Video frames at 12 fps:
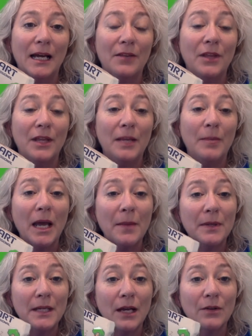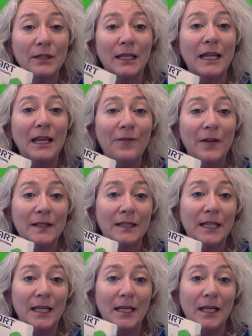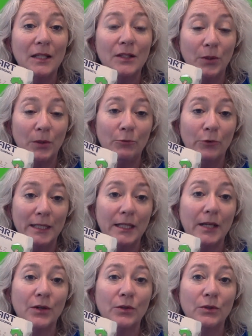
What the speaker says: The paper towels are FSC Recycled